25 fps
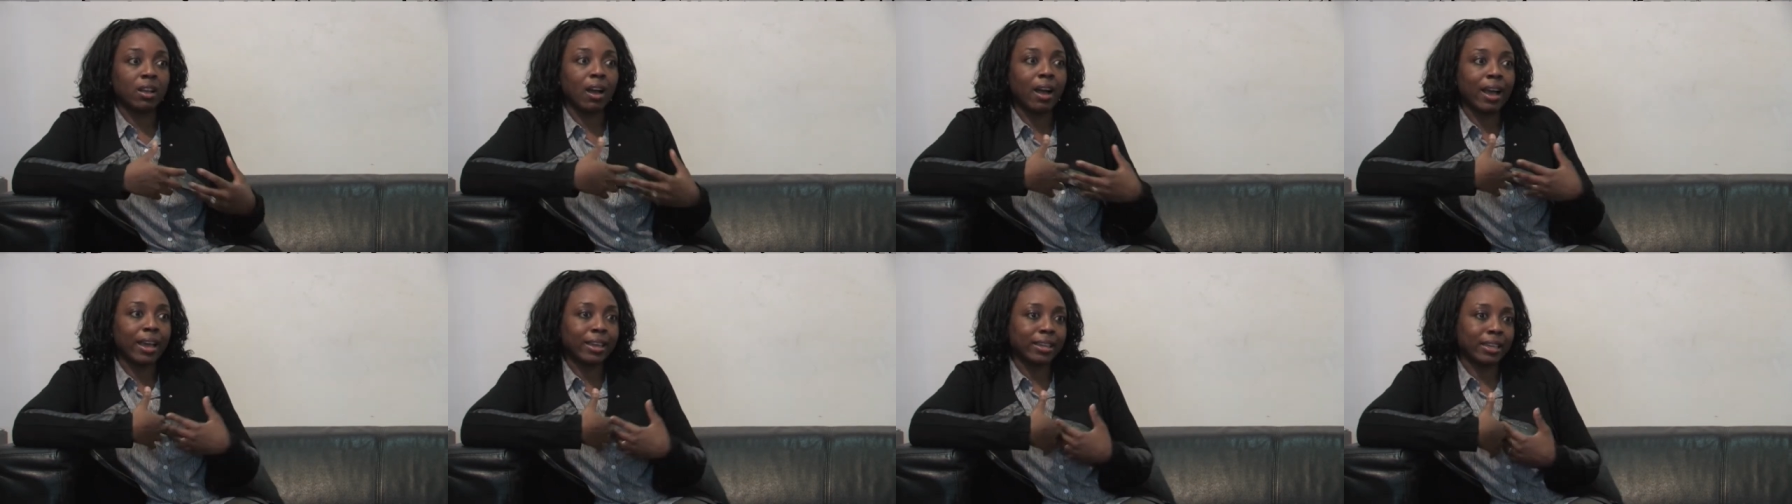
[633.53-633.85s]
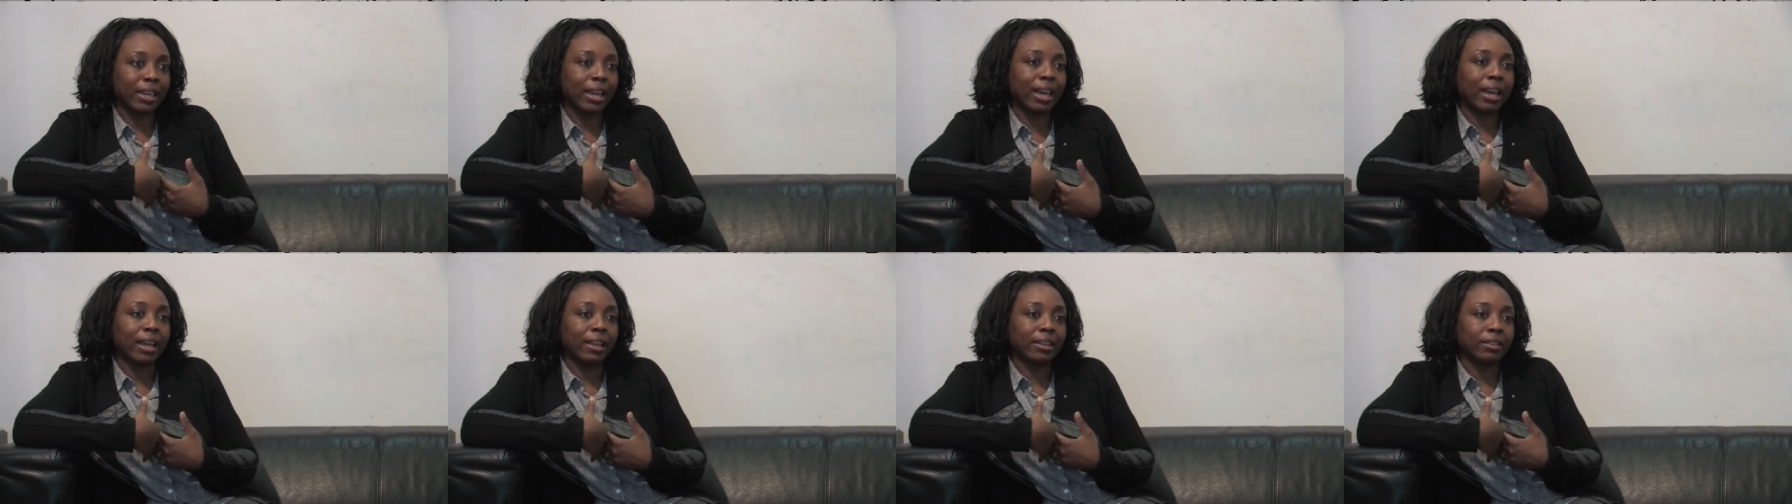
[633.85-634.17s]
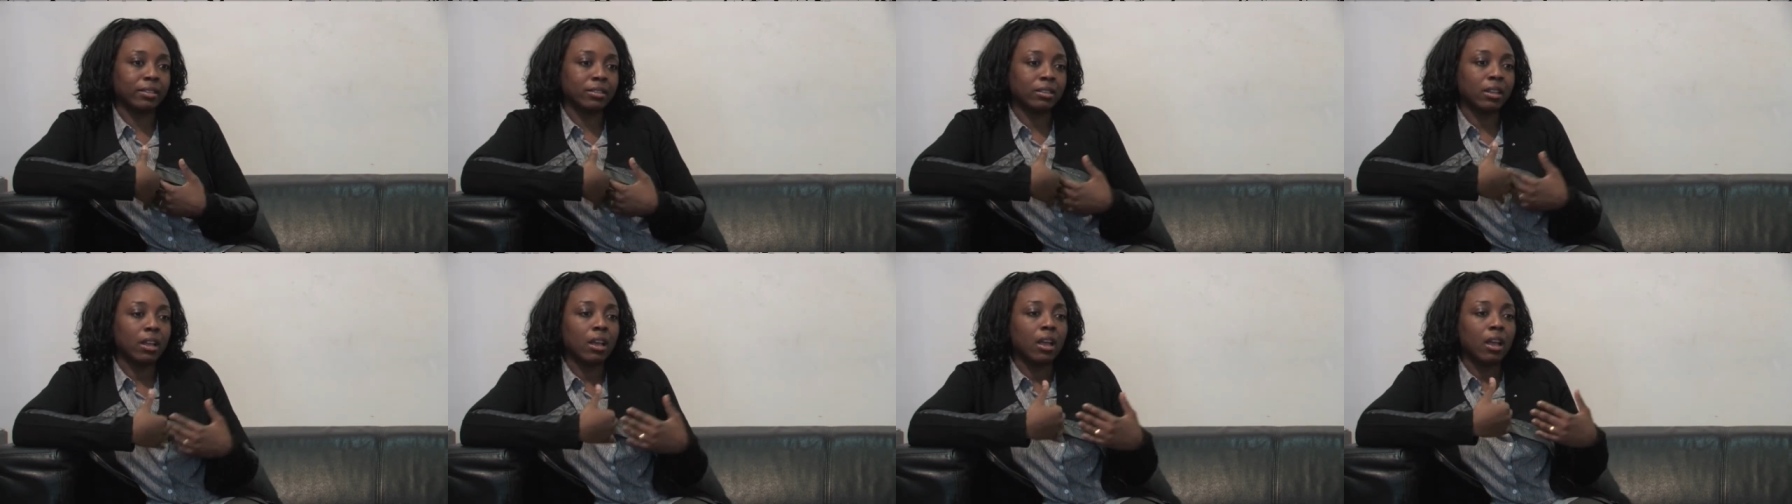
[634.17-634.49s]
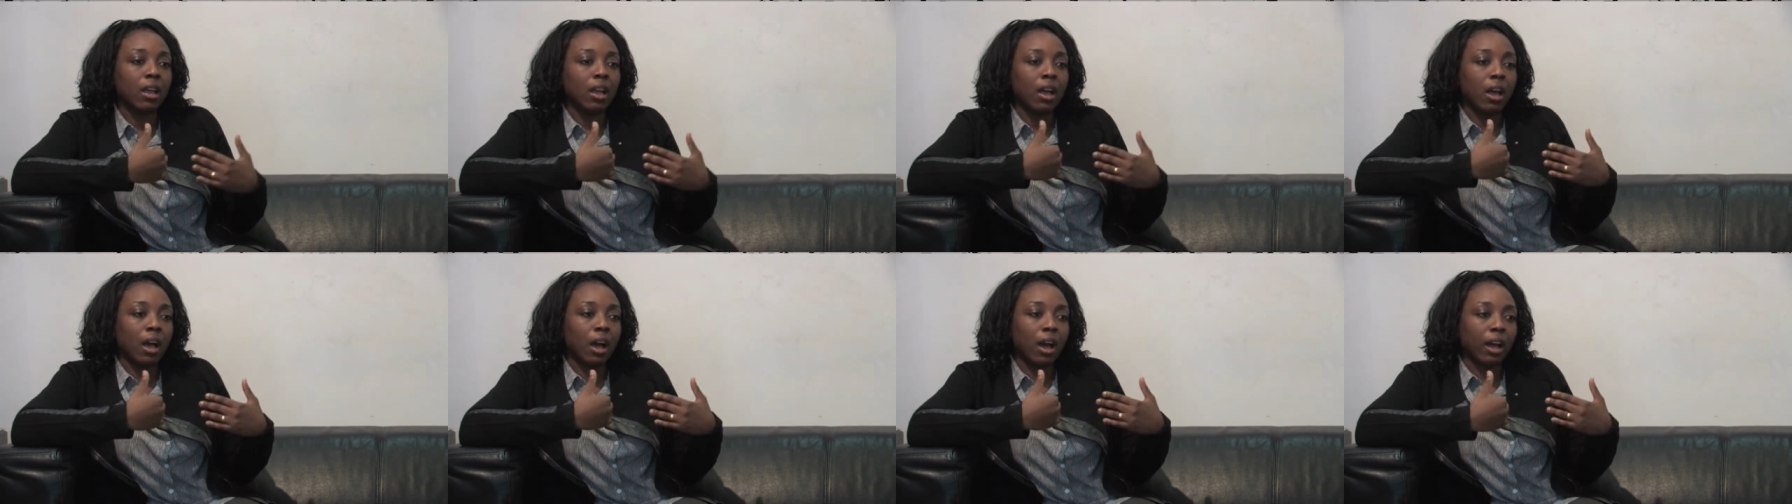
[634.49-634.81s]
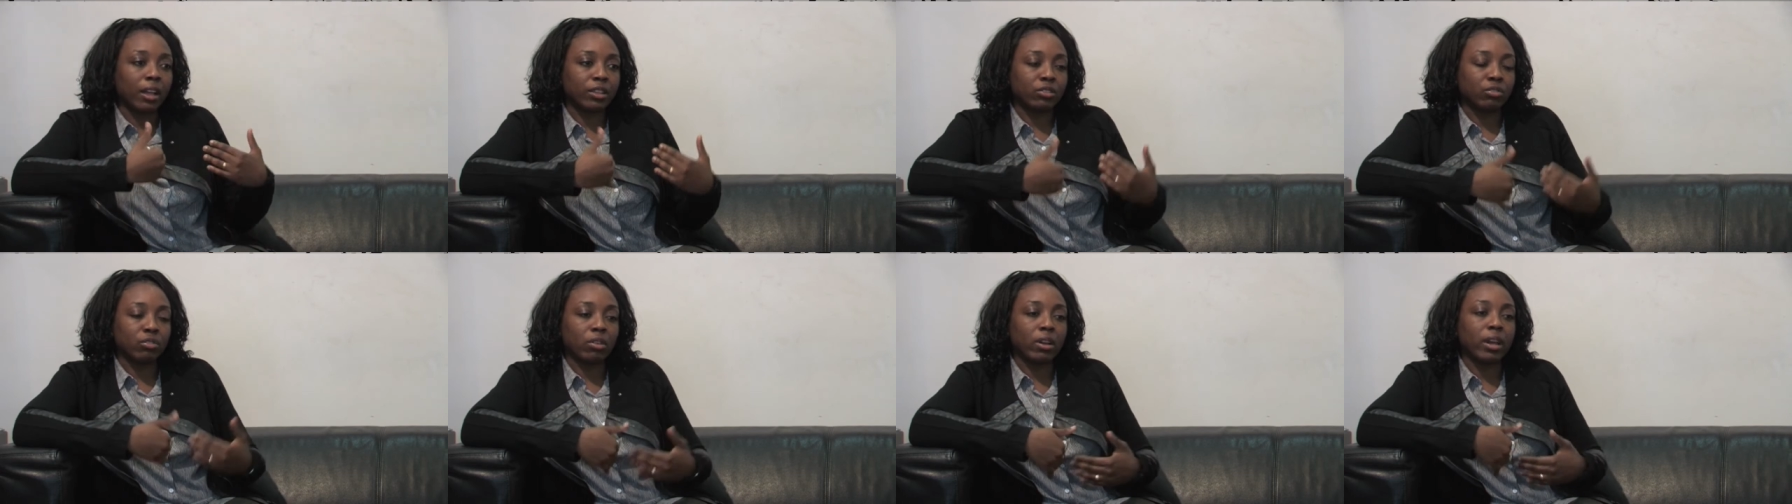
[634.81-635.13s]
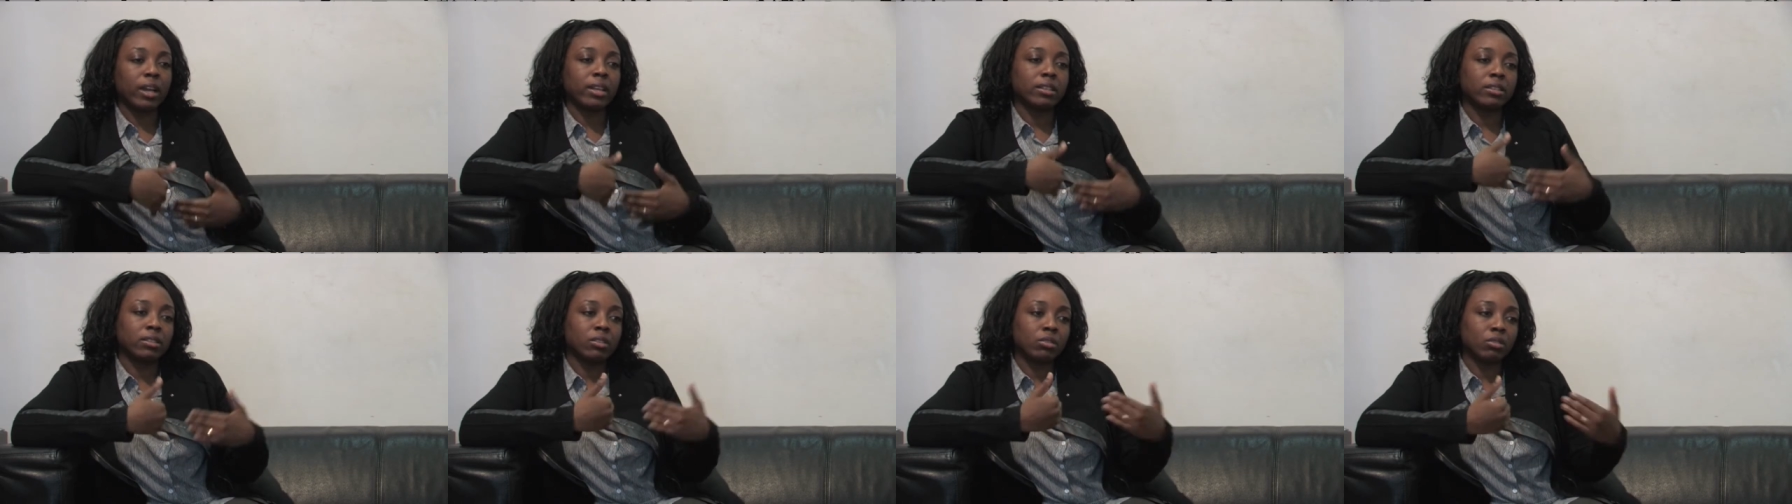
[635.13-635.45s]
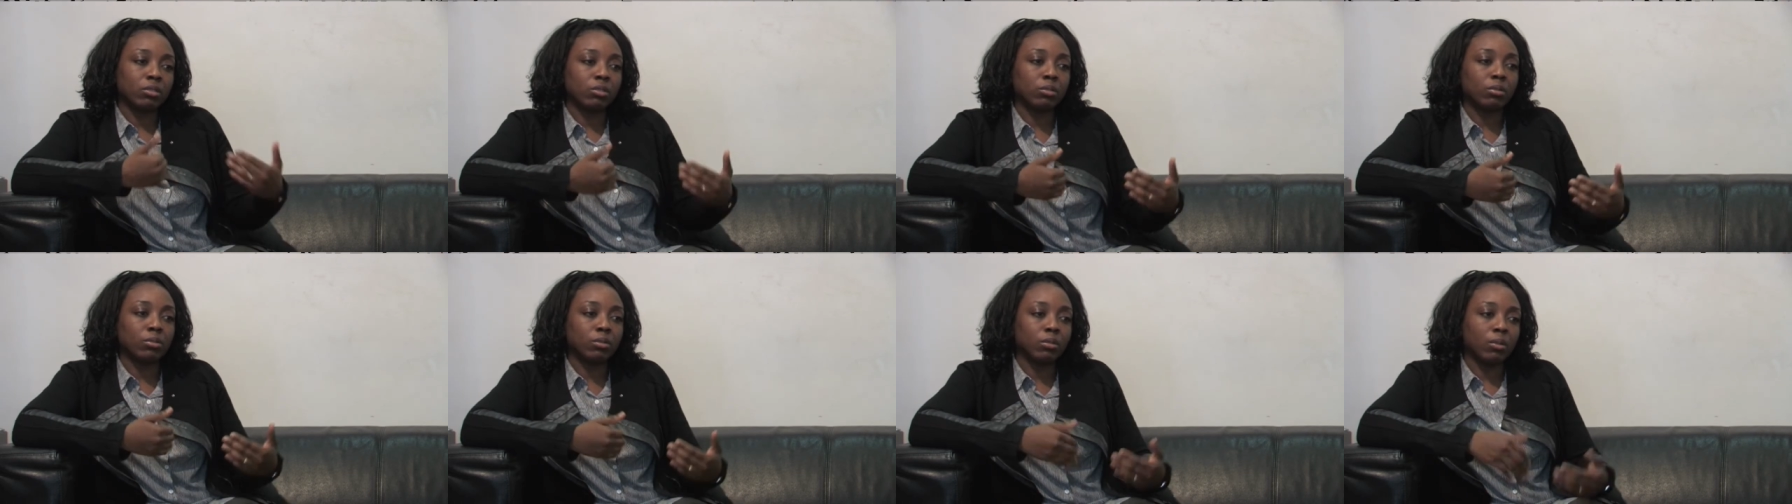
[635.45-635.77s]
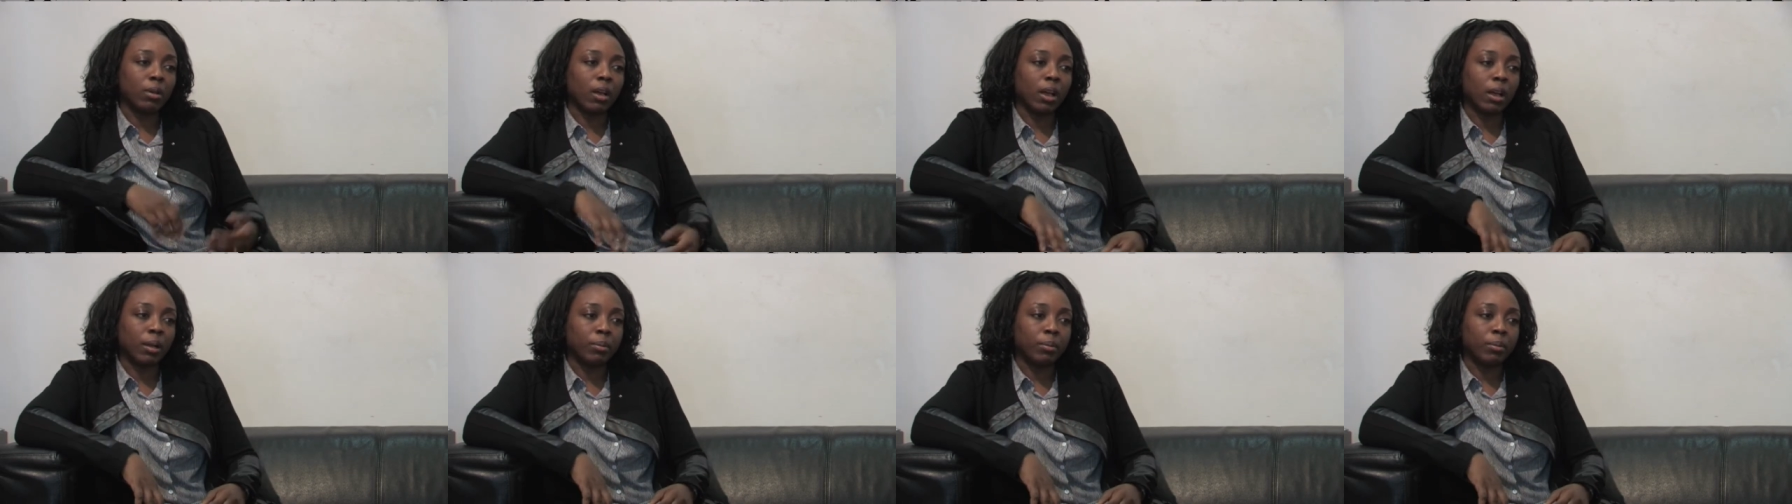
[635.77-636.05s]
I can, I try to